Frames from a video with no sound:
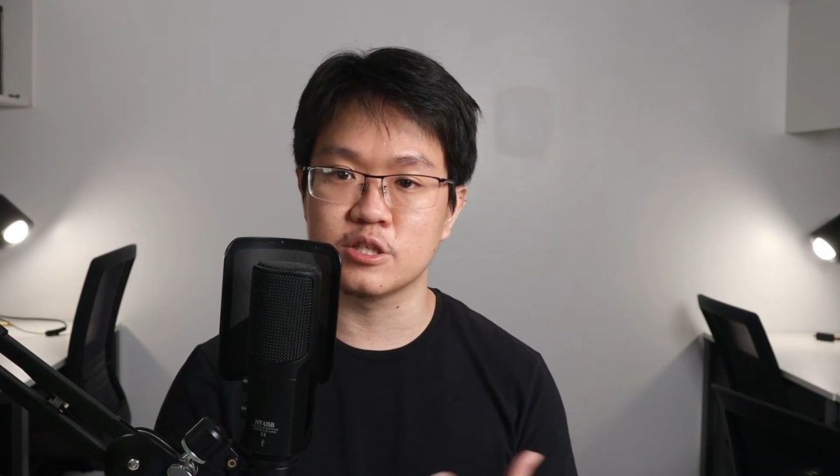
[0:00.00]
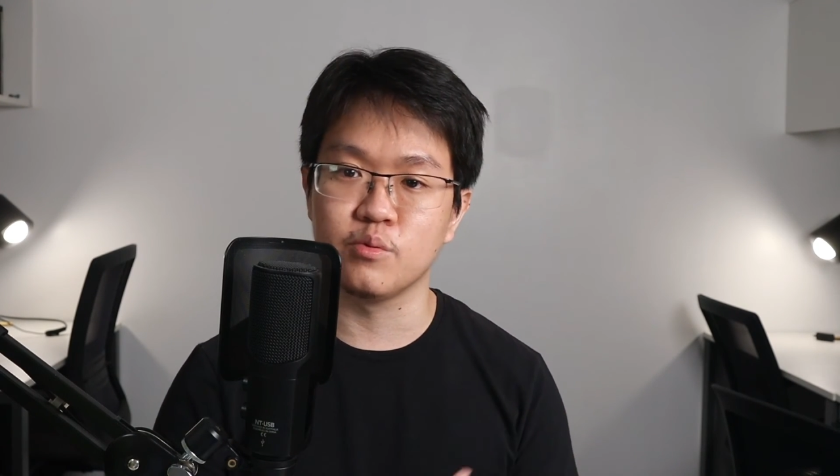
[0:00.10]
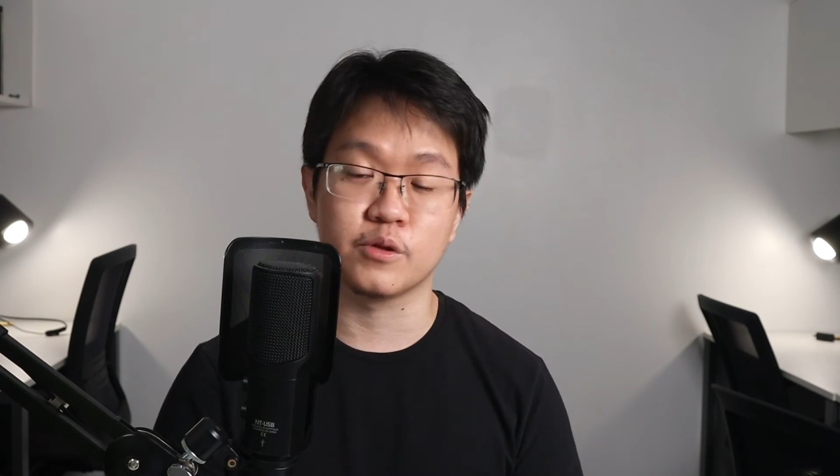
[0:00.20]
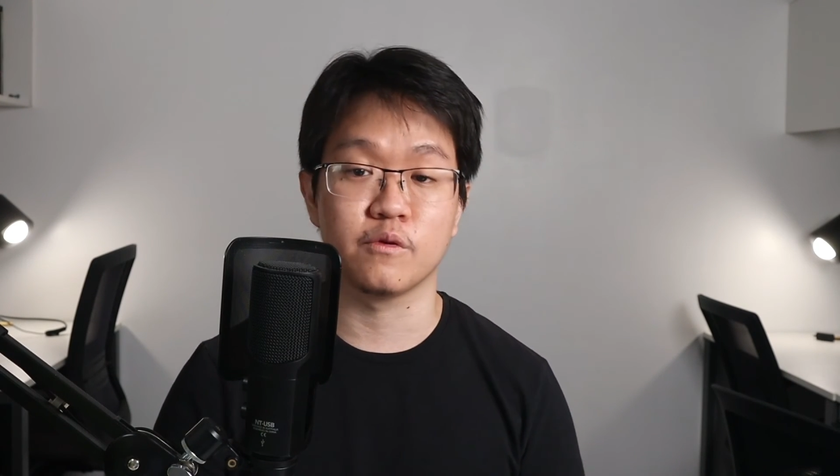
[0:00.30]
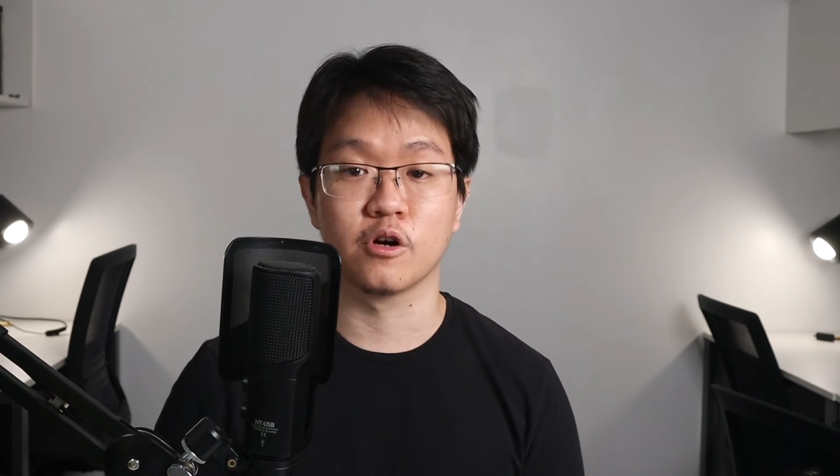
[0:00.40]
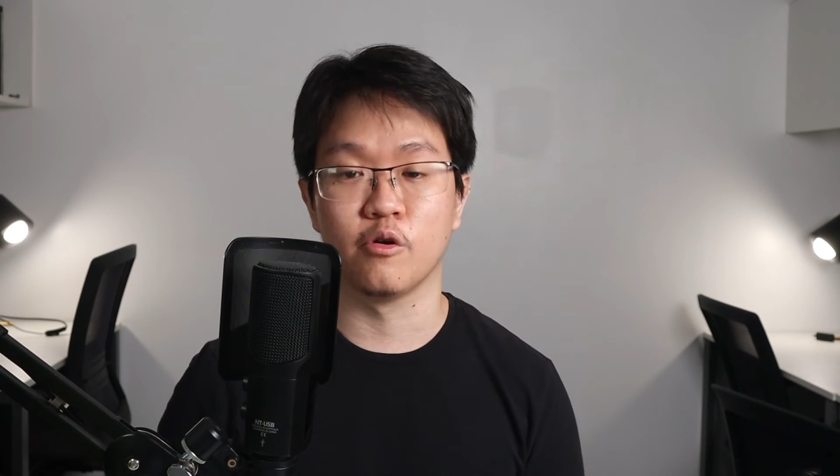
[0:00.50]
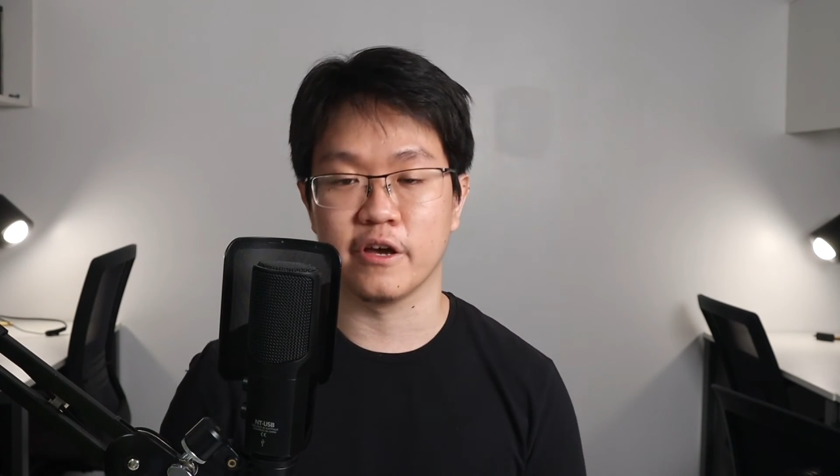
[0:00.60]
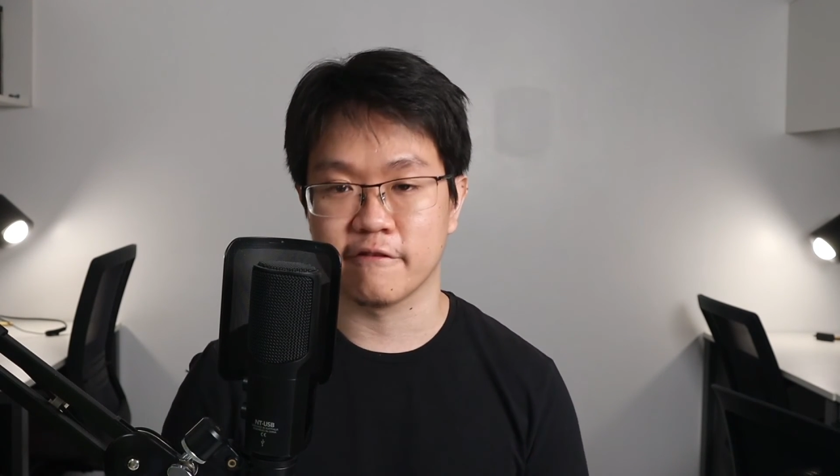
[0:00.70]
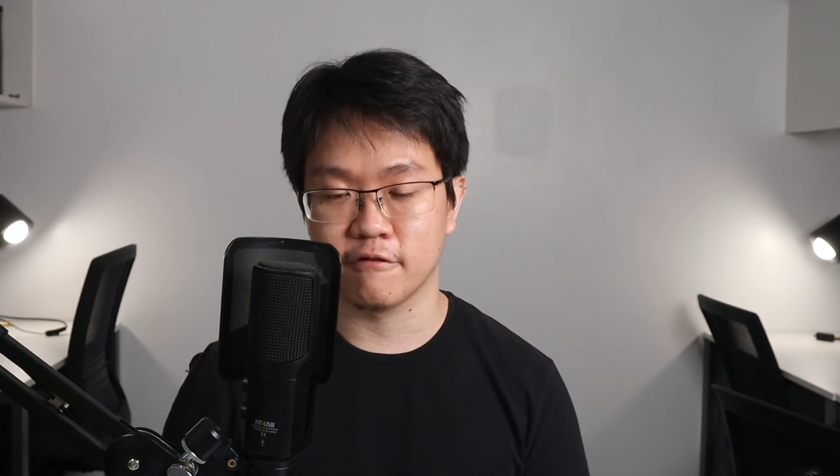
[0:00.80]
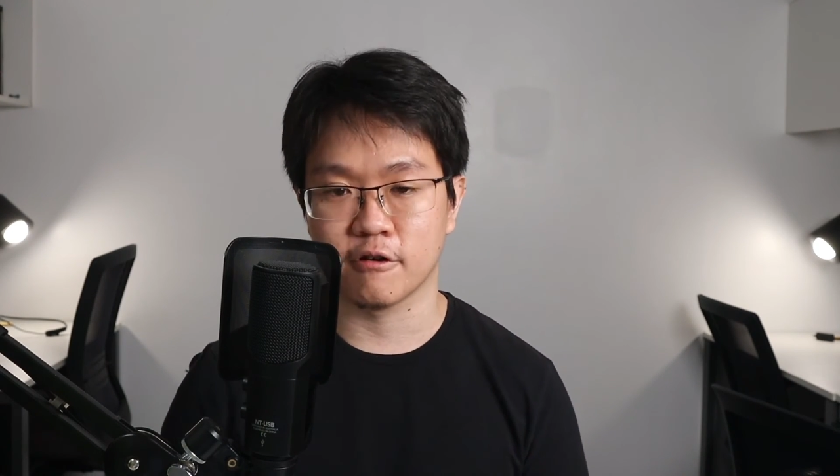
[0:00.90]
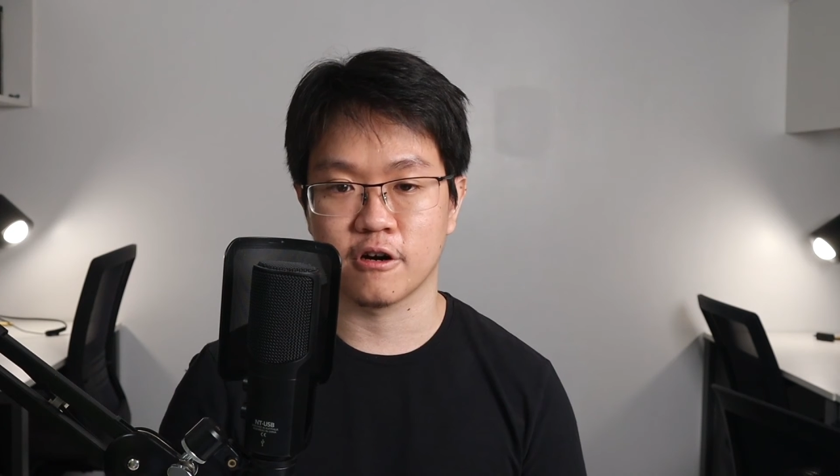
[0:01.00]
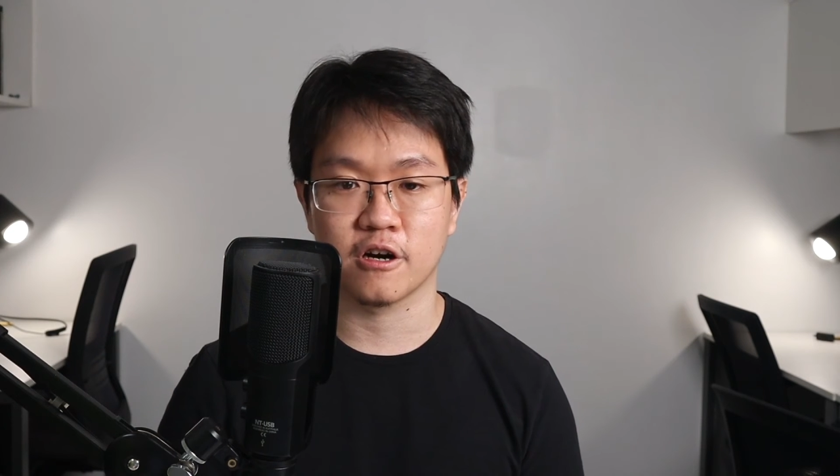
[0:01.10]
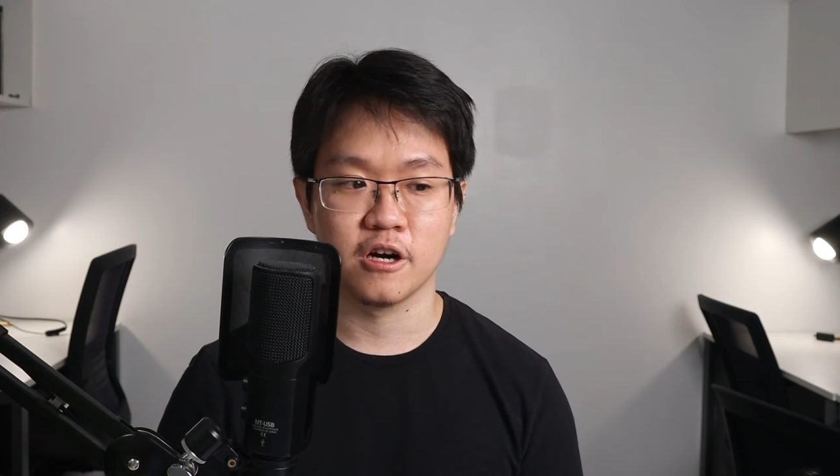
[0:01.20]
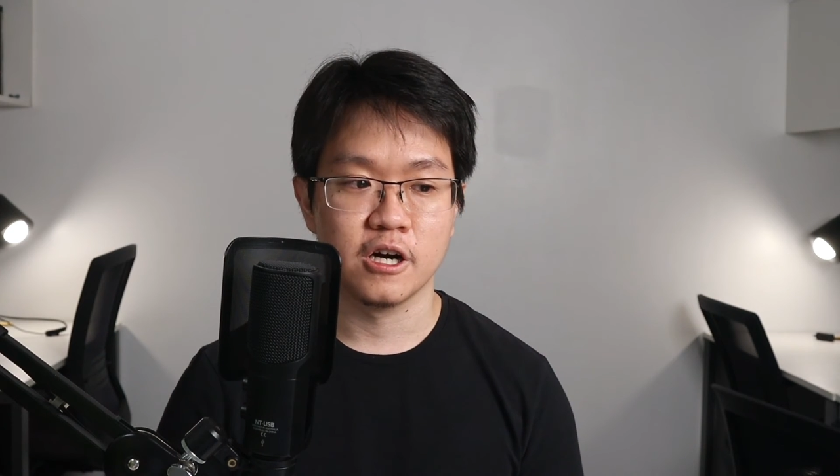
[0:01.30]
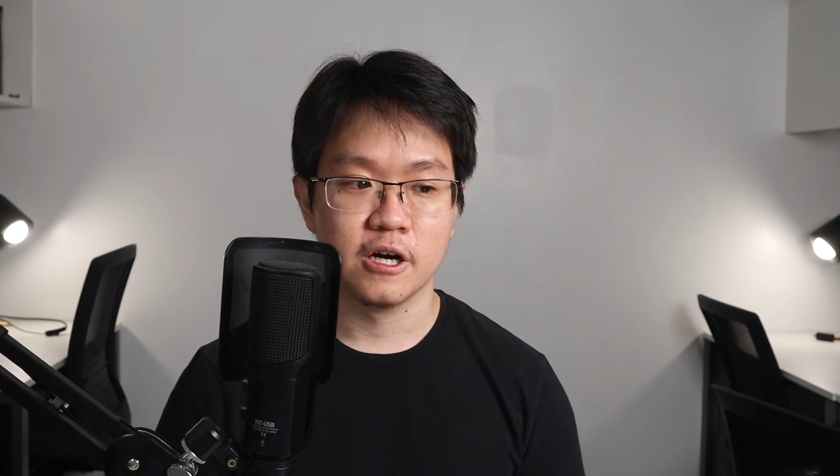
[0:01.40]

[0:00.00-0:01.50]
is what we're going for.